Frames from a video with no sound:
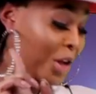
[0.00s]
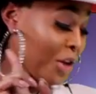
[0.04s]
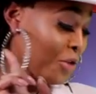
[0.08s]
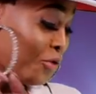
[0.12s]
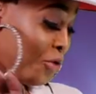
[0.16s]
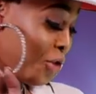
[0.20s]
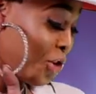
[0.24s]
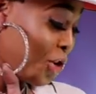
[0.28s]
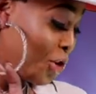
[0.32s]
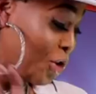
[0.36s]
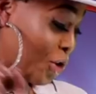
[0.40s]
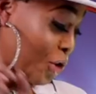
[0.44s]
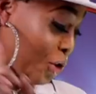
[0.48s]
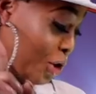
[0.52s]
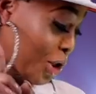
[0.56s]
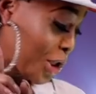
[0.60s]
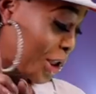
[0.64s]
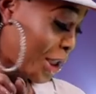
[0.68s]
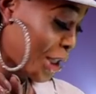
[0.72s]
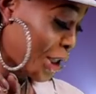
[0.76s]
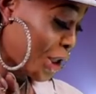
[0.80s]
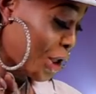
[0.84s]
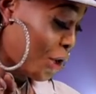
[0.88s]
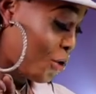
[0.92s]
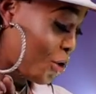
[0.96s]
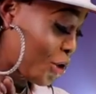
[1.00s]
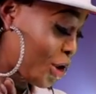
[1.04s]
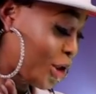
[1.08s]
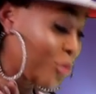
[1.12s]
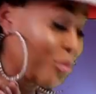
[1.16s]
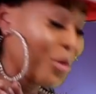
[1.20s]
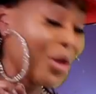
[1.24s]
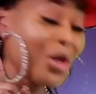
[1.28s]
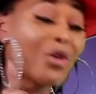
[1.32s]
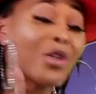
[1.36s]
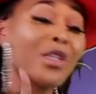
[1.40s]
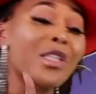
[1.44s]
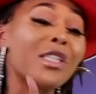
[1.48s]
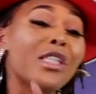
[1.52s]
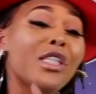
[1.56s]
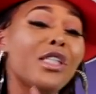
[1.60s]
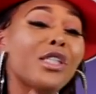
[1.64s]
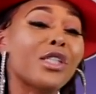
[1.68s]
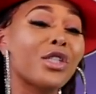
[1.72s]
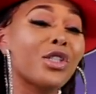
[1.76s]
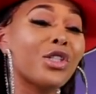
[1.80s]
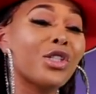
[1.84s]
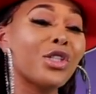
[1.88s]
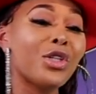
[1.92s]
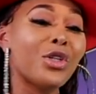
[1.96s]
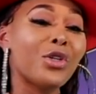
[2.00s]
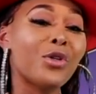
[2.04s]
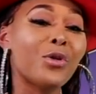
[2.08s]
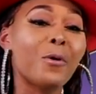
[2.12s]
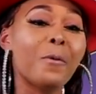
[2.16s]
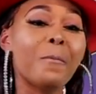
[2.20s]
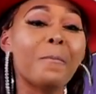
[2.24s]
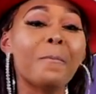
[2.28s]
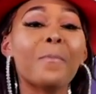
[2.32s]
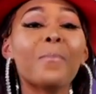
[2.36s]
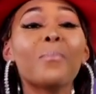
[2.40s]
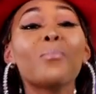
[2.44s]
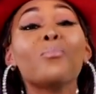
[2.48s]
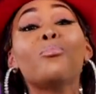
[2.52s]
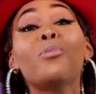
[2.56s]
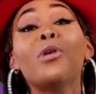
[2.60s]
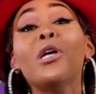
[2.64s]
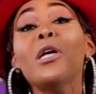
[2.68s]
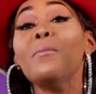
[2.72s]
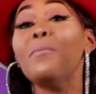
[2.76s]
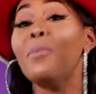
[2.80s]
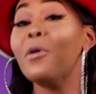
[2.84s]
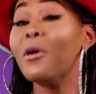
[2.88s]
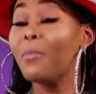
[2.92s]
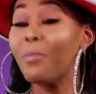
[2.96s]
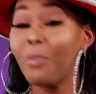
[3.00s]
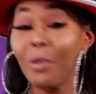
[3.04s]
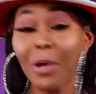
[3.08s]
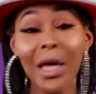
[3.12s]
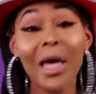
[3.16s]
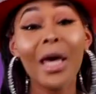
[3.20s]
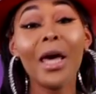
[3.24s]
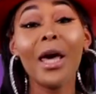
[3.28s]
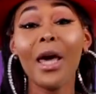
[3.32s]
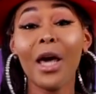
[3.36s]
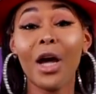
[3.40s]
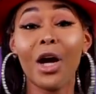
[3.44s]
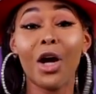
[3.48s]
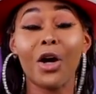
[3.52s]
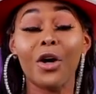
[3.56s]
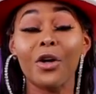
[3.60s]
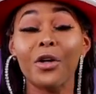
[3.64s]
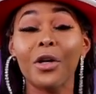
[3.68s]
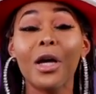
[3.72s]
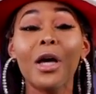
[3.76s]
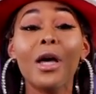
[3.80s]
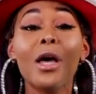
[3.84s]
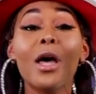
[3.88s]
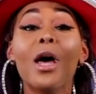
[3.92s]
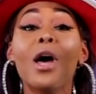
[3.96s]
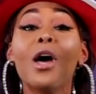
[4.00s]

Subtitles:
For the girls that's going to be on season 2, be prepared.